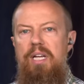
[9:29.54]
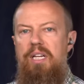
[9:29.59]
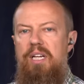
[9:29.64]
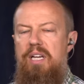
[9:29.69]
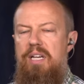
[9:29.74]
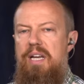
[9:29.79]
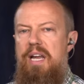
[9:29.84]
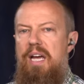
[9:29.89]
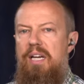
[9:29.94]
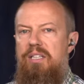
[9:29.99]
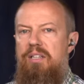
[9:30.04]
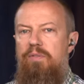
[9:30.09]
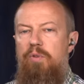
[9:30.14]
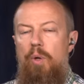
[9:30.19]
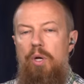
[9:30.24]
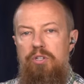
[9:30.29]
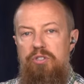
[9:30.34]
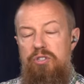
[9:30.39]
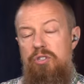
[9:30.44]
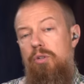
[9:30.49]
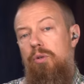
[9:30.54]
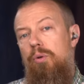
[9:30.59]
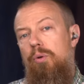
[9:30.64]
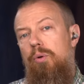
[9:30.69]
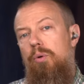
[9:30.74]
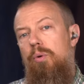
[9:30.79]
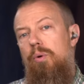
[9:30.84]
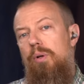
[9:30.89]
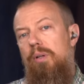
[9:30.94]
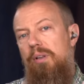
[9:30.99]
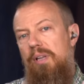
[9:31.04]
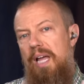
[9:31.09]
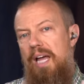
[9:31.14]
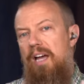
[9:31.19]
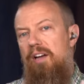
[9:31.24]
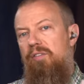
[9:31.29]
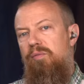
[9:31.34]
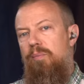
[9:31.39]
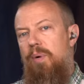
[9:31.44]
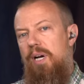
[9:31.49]
connect, if you had two
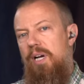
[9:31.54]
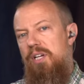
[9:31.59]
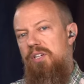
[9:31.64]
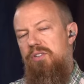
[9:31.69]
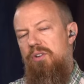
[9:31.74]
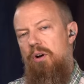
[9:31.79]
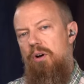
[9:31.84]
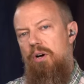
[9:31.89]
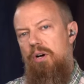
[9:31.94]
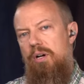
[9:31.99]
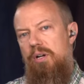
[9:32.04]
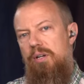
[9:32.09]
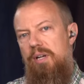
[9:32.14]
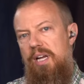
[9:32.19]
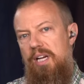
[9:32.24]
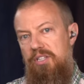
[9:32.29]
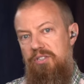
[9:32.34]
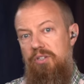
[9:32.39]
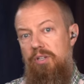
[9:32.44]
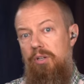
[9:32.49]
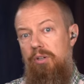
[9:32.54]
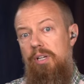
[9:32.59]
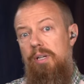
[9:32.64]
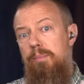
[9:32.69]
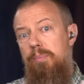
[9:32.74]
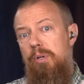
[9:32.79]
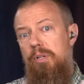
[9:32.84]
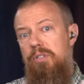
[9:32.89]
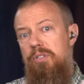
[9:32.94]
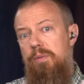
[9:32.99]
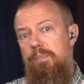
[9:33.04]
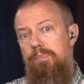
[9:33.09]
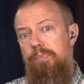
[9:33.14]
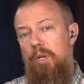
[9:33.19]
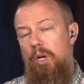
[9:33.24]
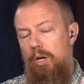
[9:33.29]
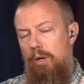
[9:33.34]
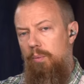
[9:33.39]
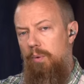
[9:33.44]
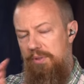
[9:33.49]
lav mics on XLR inputs
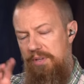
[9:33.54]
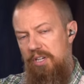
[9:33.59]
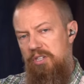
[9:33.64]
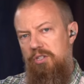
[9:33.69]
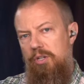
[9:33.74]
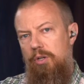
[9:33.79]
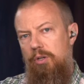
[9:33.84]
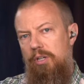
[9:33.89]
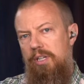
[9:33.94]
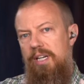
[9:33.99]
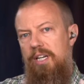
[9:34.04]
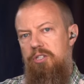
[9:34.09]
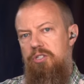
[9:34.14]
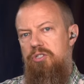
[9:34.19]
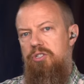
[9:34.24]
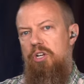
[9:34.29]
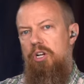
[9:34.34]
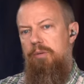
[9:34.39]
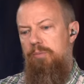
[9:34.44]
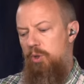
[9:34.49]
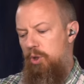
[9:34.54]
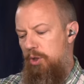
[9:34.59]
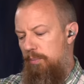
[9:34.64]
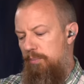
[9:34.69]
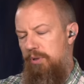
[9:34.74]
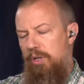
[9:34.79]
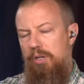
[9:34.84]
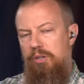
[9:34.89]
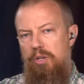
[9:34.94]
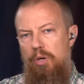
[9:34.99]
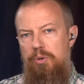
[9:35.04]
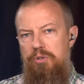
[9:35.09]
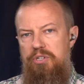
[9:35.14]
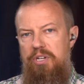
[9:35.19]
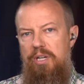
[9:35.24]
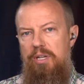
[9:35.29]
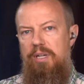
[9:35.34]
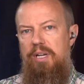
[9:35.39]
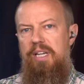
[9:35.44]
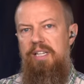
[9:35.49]
uh, with XLR connections on them, you could plug those
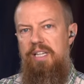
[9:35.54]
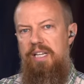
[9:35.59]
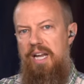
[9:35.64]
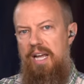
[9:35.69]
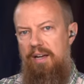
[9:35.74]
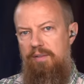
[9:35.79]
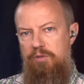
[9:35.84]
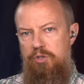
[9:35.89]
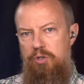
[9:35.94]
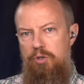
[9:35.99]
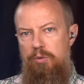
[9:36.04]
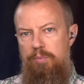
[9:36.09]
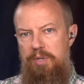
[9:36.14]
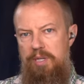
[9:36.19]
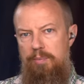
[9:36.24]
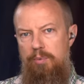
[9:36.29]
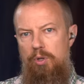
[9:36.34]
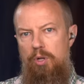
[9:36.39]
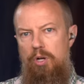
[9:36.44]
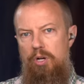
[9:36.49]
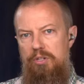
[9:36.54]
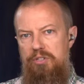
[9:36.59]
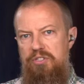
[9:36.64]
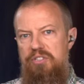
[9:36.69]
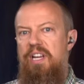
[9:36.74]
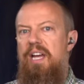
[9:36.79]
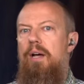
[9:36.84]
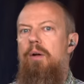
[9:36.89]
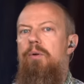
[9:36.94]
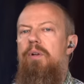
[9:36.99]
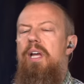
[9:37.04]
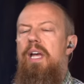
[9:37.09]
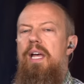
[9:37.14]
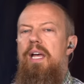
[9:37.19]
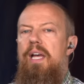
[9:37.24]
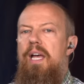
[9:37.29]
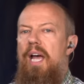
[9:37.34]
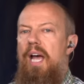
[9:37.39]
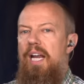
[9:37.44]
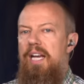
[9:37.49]
in and then have two people on sound.
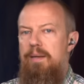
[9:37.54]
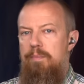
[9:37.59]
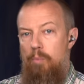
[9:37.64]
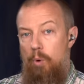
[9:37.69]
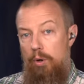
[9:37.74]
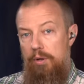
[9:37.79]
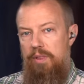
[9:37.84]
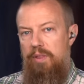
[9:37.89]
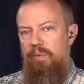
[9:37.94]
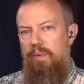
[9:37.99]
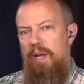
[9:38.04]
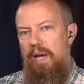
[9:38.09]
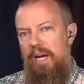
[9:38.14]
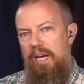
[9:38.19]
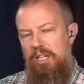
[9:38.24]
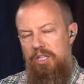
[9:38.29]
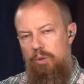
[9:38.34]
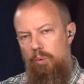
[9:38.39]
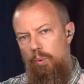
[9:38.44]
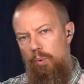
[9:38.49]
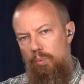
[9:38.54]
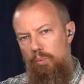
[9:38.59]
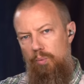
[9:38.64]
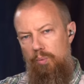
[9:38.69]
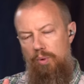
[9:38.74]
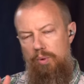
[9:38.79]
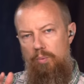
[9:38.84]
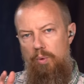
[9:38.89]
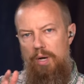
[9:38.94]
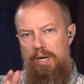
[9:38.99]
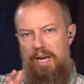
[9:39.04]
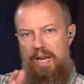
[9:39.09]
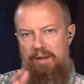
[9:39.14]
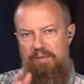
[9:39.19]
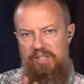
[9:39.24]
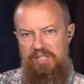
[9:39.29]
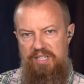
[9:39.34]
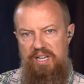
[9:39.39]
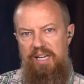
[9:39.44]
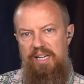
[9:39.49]
Any more than that, and you will, would want to have
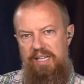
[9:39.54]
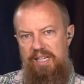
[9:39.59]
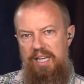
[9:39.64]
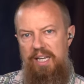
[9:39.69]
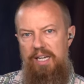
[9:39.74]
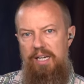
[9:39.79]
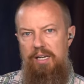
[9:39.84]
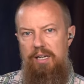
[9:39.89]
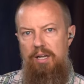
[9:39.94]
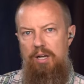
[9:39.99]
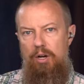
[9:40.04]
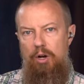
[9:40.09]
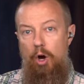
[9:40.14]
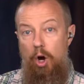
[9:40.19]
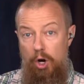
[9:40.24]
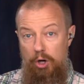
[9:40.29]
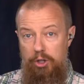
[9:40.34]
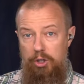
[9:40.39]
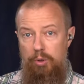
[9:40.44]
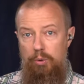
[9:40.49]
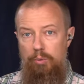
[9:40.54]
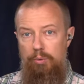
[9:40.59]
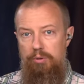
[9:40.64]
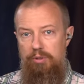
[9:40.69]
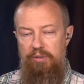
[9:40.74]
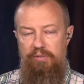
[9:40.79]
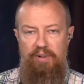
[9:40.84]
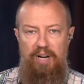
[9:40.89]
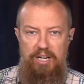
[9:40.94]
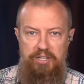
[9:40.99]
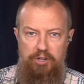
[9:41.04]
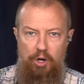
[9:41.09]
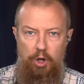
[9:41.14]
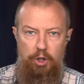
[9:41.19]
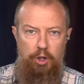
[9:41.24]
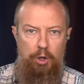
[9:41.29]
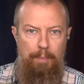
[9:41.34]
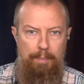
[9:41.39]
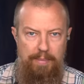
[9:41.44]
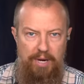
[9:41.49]
a dedicated audio device,
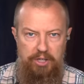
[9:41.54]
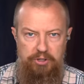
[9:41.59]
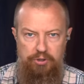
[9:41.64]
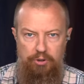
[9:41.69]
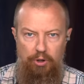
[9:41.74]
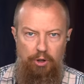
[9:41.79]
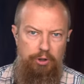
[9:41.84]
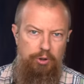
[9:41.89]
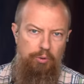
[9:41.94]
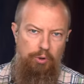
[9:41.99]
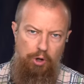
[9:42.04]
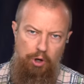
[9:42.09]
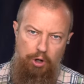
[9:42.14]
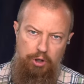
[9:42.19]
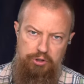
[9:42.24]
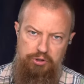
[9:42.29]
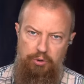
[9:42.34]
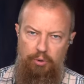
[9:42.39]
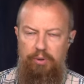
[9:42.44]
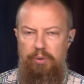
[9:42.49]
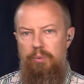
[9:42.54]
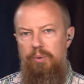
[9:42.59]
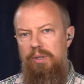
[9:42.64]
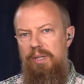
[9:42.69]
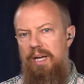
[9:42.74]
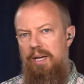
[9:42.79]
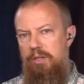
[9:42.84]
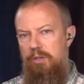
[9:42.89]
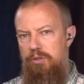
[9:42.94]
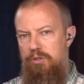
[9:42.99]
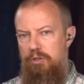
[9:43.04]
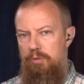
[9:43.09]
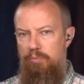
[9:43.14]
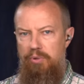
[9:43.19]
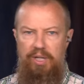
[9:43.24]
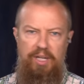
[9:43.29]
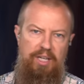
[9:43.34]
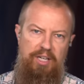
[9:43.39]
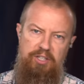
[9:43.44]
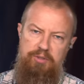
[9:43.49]
audio mixer, audio console that would allow you to
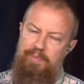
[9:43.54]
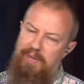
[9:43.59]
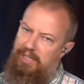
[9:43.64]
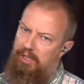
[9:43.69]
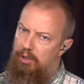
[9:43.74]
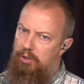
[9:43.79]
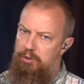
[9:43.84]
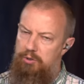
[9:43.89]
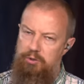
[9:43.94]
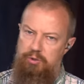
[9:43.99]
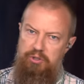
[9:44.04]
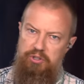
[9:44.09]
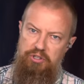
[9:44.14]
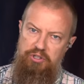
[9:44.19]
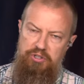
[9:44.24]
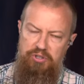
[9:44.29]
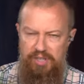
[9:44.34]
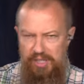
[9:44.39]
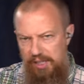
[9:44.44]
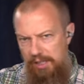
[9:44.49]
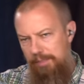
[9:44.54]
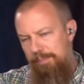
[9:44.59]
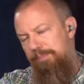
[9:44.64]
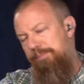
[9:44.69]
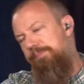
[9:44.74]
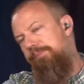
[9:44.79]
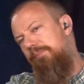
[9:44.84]
bring in as many audio sources as you need